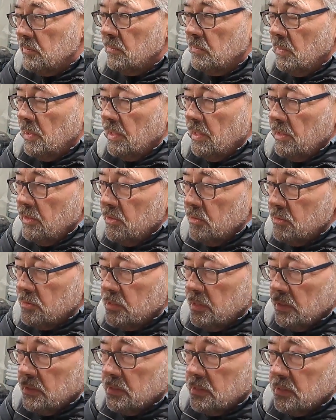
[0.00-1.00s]
When I
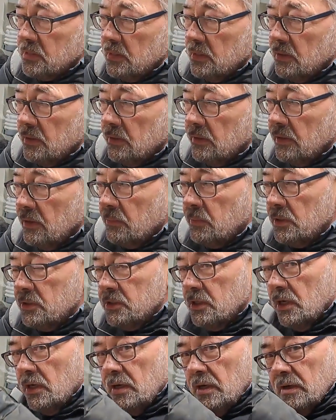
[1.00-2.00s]
used it, there
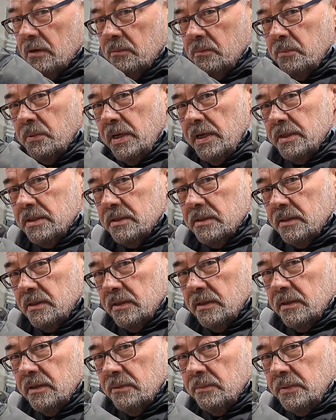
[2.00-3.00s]
was a lot of weight
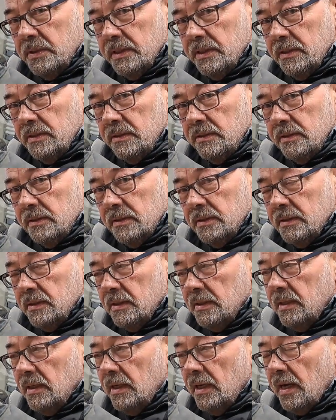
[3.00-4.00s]
on the wheel,
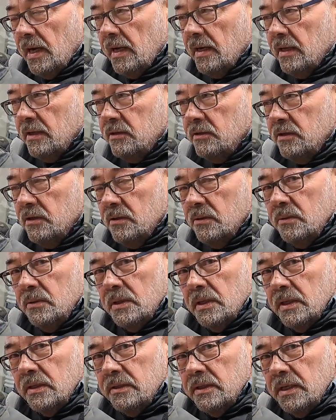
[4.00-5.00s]
and I
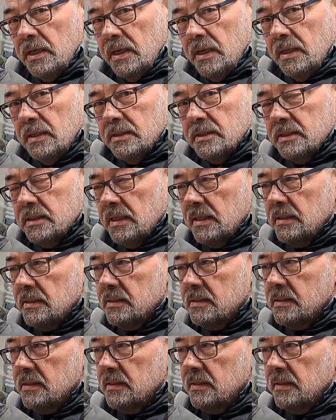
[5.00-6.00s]
knew in the
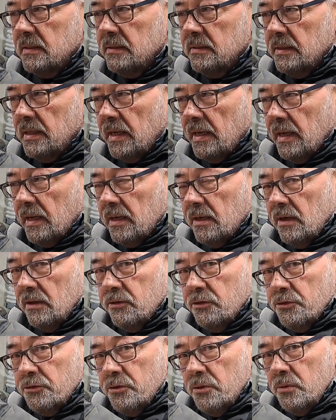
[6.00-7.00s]
instant that I
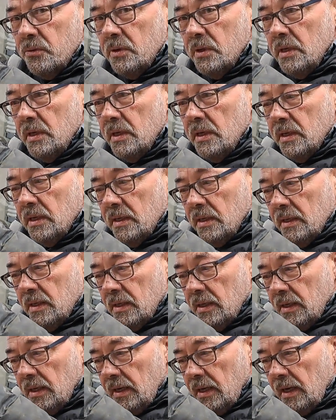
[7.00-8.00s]
got through,
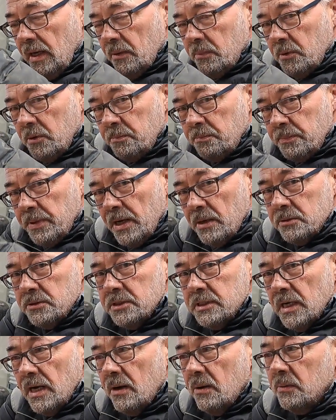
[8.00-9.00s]
it would bounce
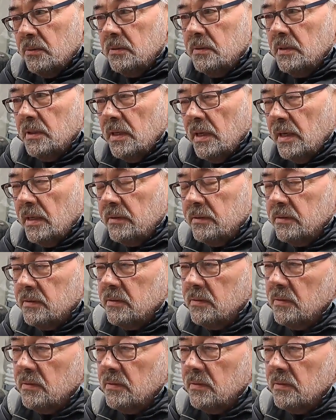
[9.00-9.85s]
down and